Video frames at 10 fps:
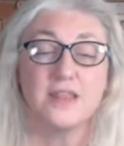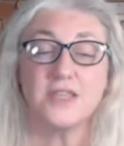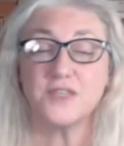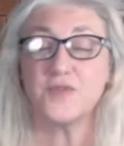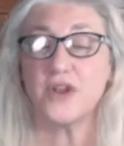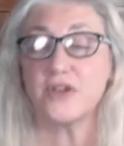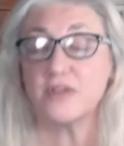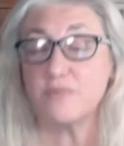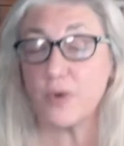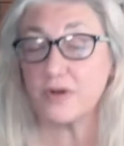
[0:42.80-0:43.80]
This very
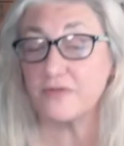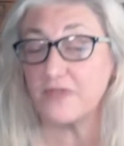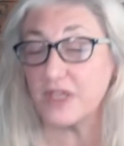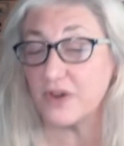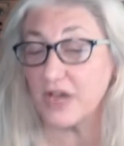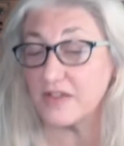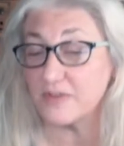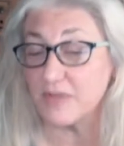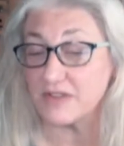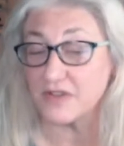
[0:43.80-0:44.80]
important figure has
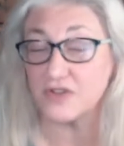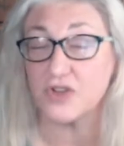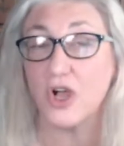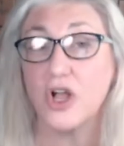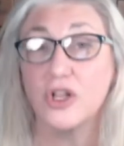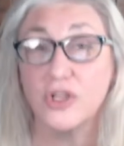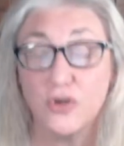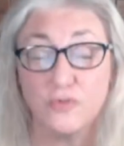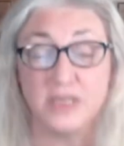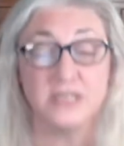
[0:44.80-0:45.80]
a message to all
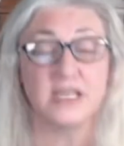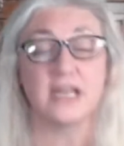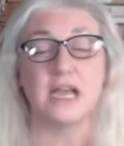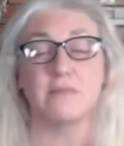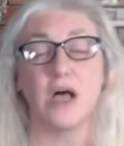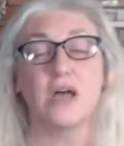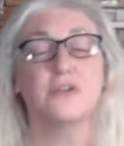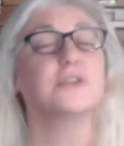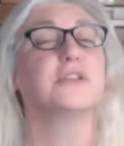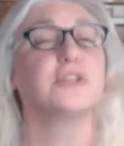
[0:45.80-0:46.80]
humans, and I'm
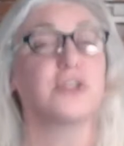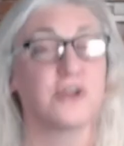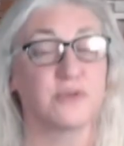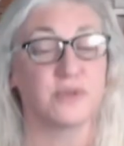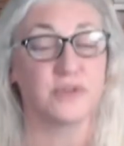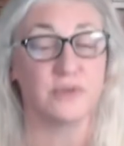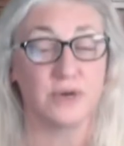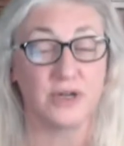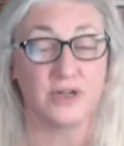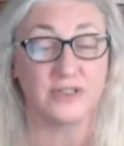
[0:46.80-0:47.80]
honored to share it with you
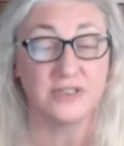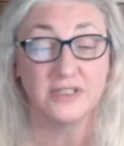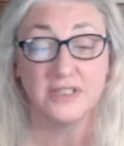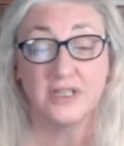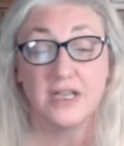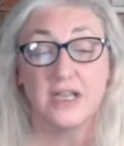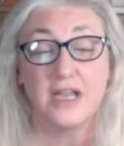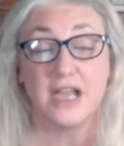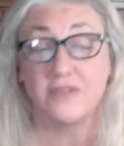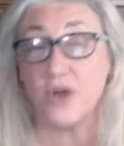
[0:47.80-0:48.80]
all.
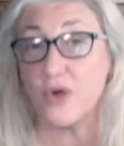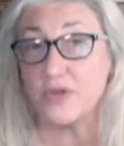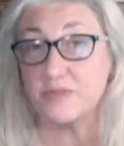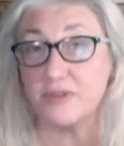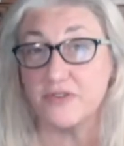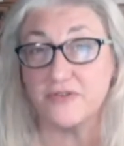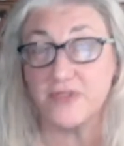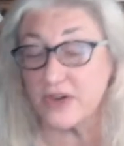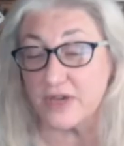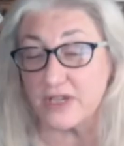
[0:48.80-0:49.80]
I've always been a
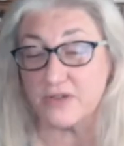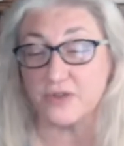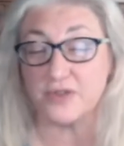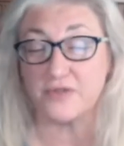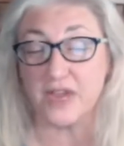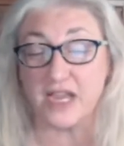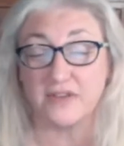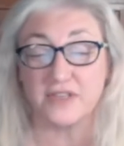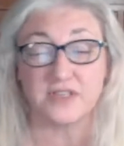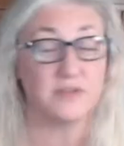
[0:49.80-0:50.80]
very huge fan
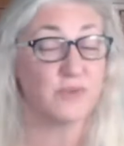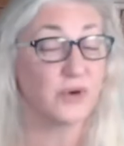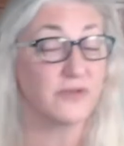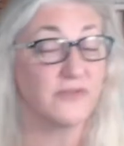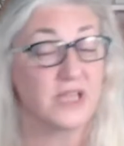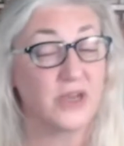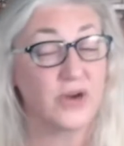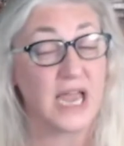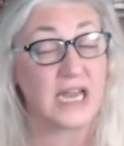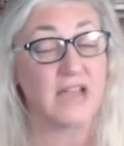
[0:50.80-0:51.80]
of this important
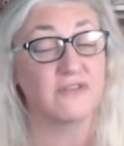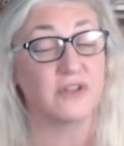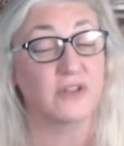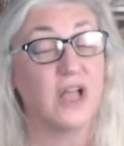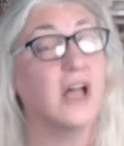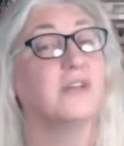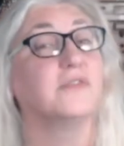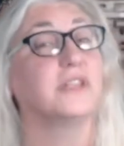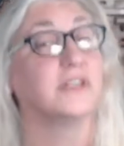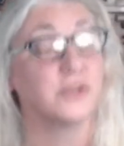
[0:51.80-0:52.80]
figure, and I feel
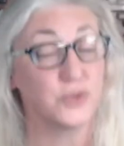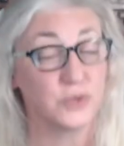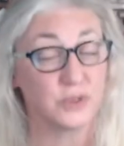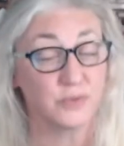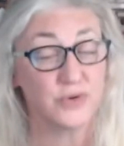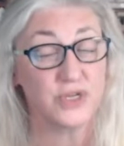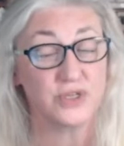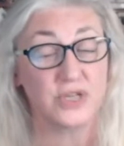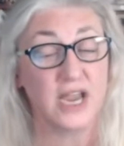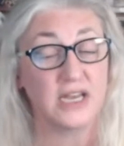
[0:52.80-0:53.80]
confident you will
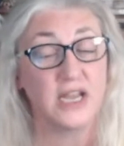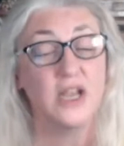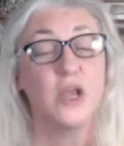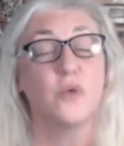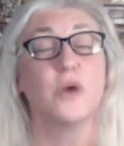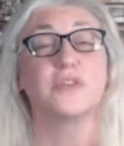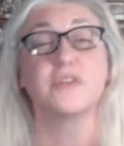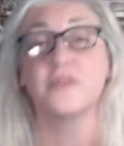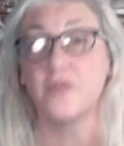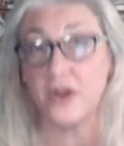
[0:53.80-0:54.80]
appreciate what
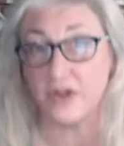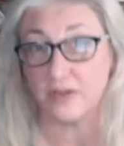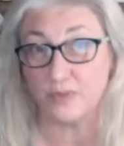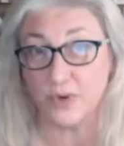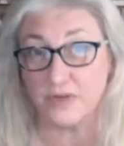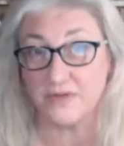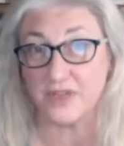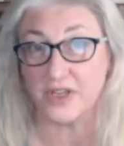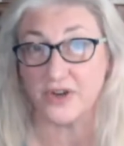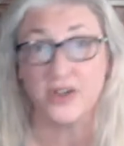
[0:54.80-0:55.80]
this very important
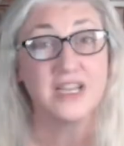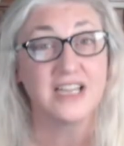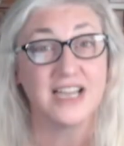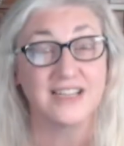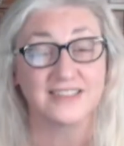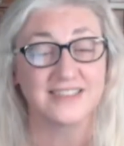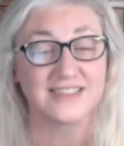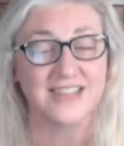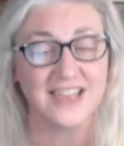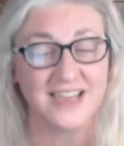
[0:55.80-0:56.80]
figure has to
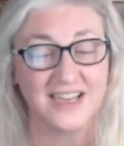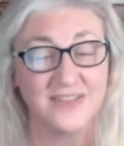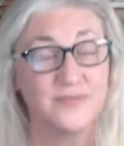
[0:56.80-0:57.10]
say.